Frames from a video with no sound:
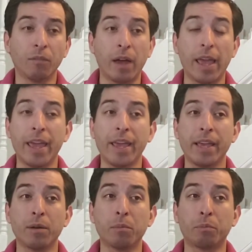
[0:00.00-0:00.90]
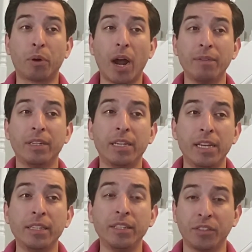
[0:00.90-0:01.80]
A private
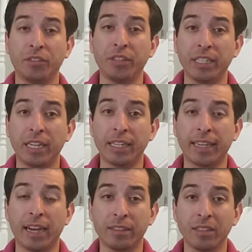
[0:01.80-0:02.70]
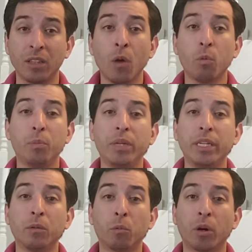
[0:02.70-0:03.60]
industry accountant would
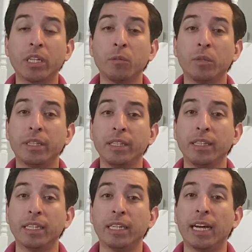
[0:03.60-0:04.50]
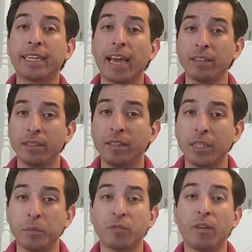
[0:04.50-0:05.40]
be working within the accounting
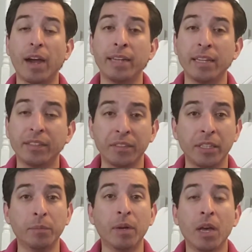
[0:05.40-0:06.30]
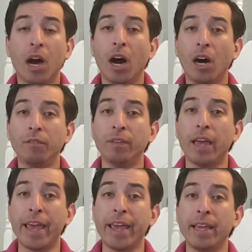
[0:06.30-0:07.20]
team or finance team of
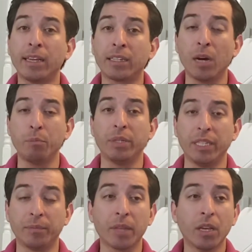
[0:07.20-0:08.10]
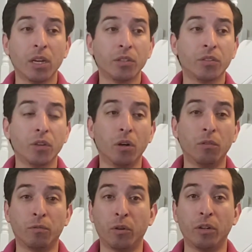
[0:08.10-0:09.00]
a company.
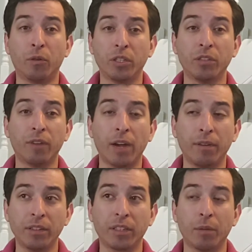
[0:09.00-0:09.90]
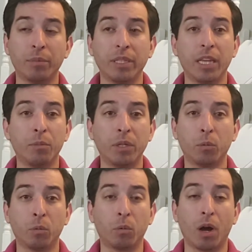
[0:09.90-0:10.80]
So for a Fortune 500 company, they'd be
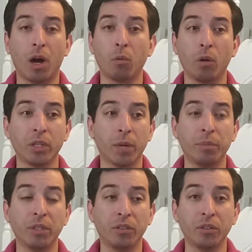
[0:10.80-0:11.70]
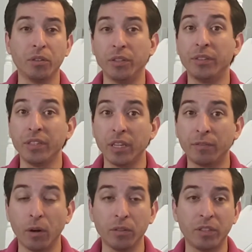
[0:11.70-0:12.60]
rolling up into the
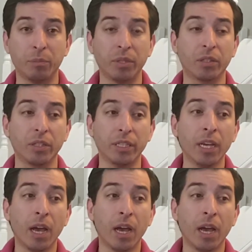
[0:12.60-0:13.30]
CFO typically.